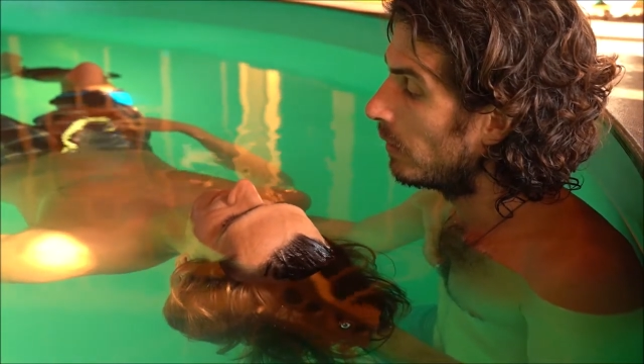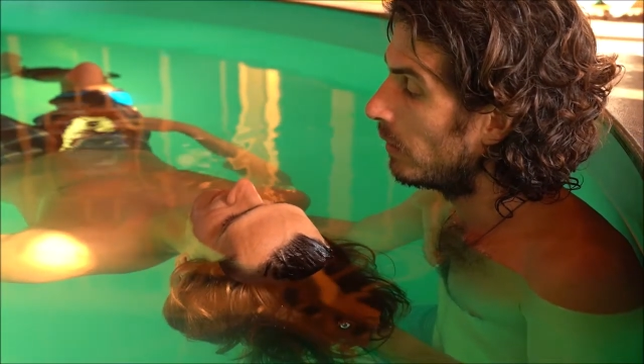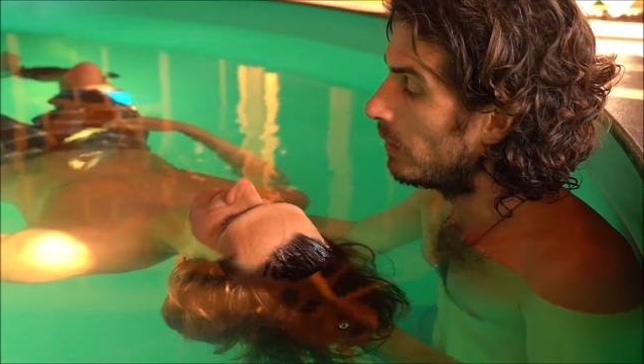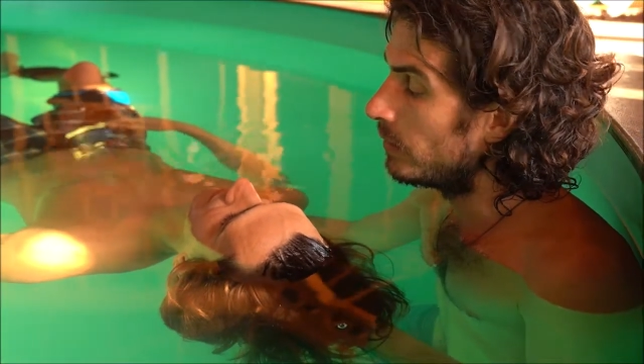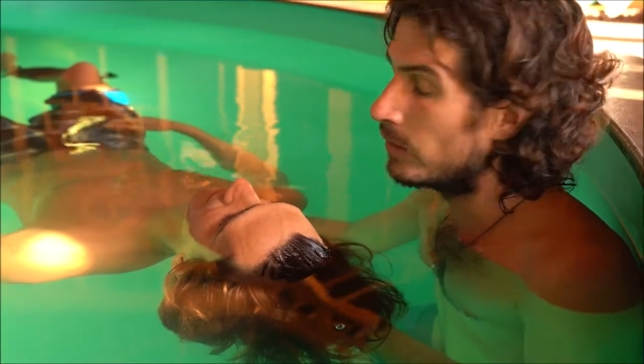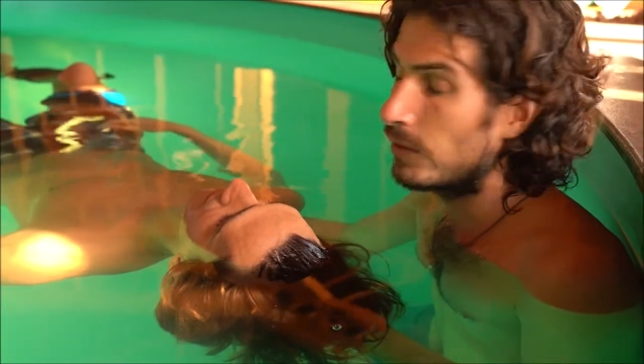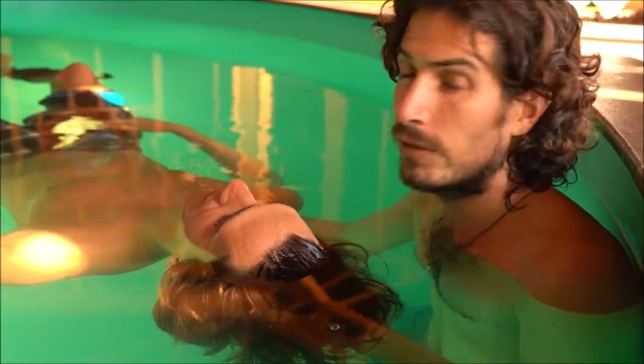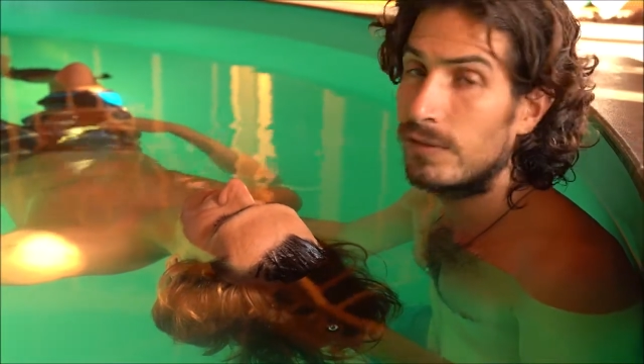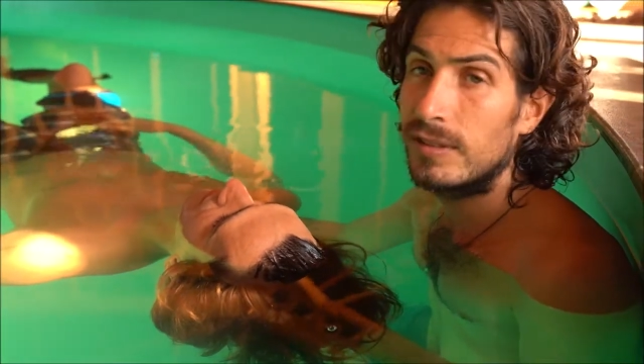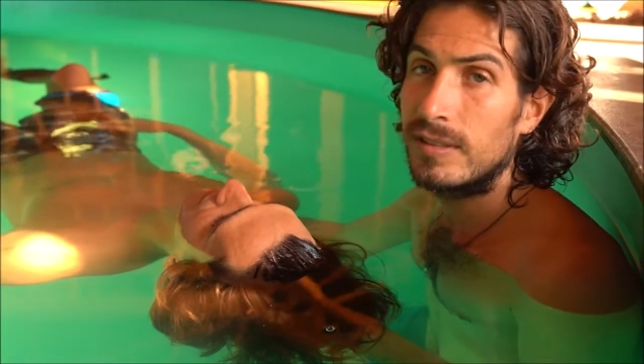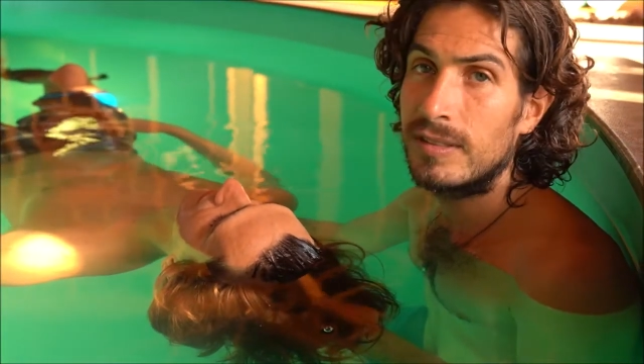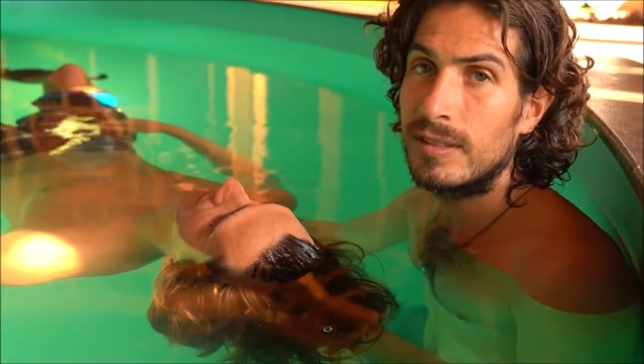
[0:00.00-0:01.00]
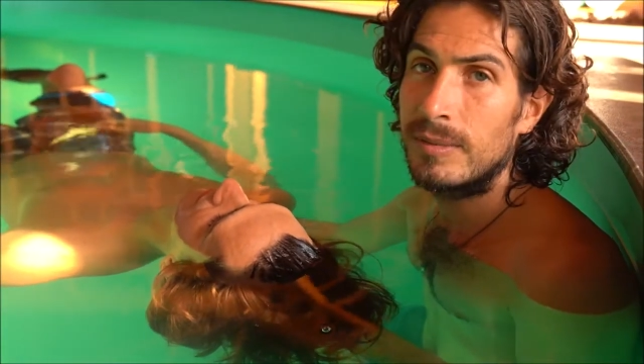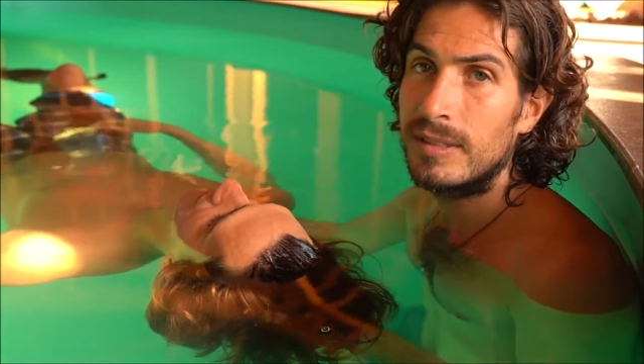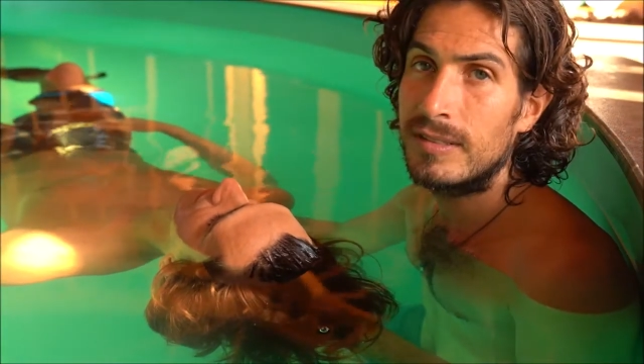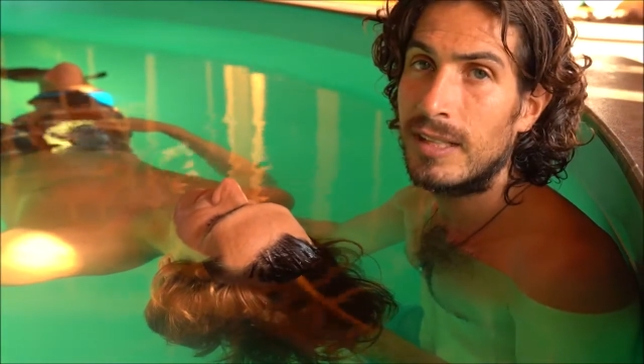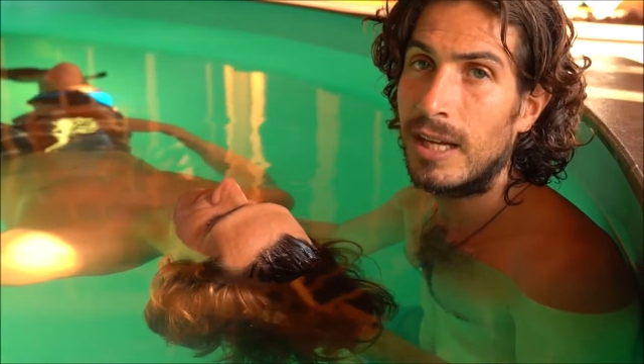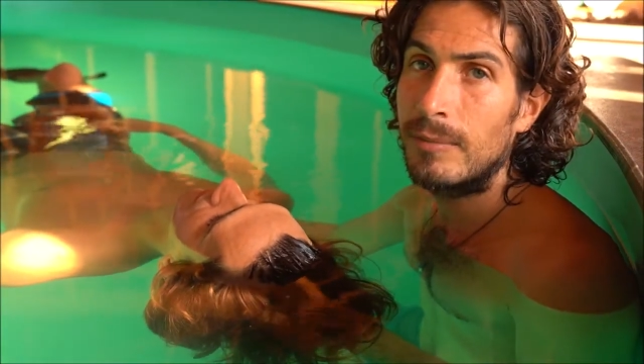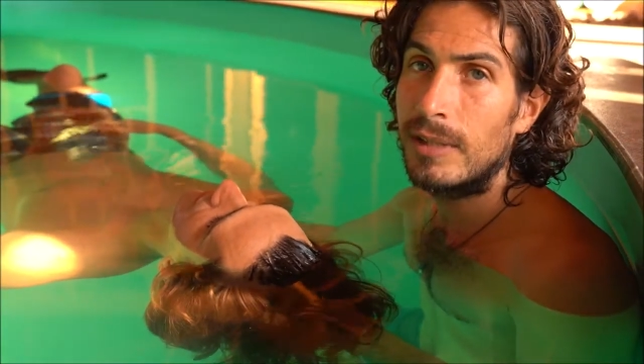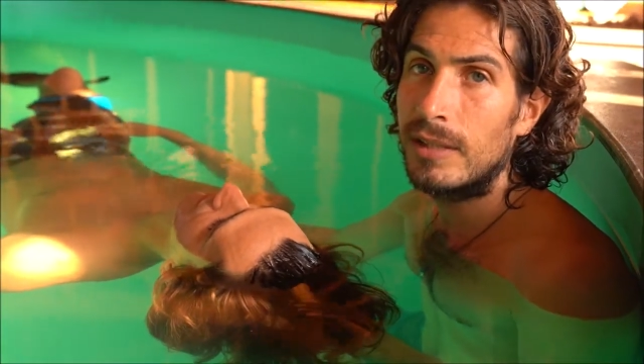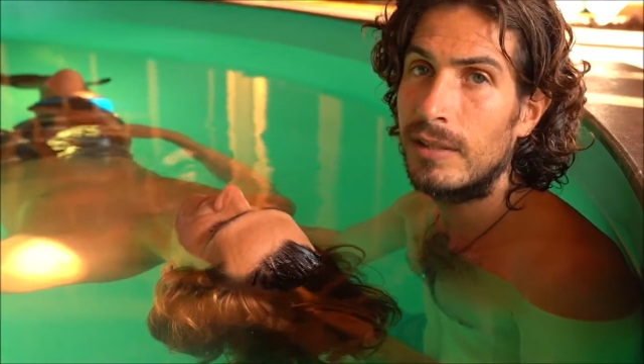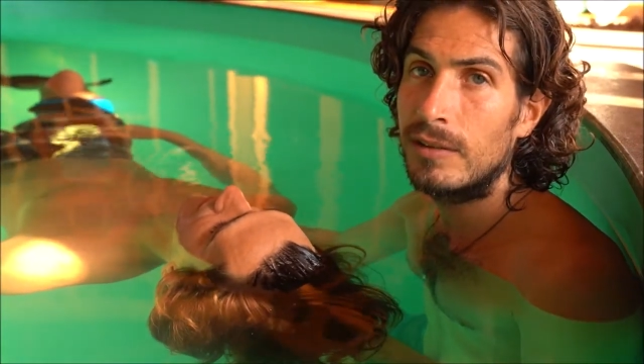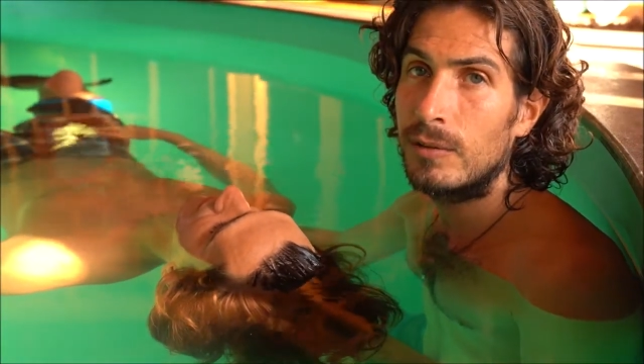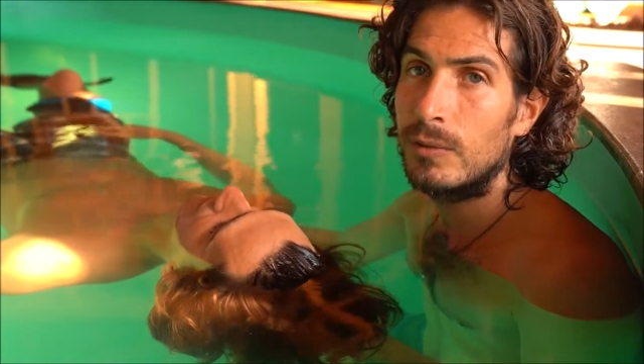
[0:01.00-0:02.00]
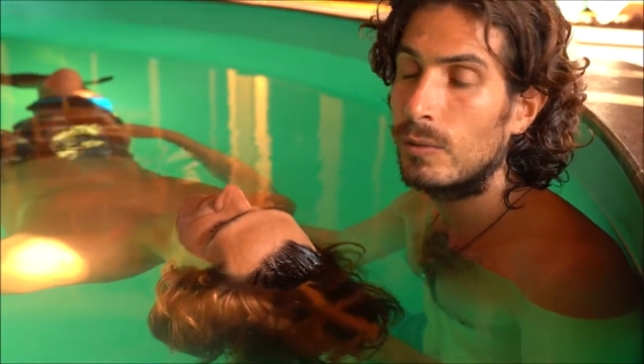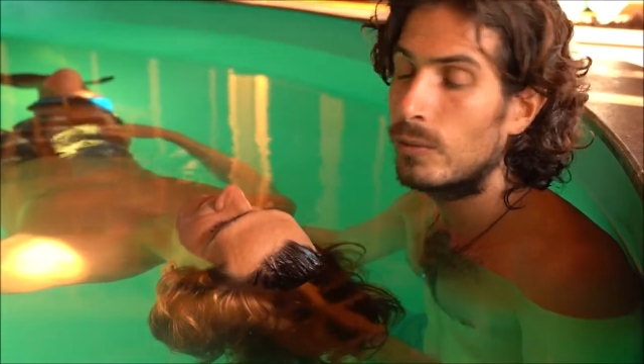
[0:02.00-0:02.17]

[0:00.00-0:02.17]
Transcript: his nerve system is coming into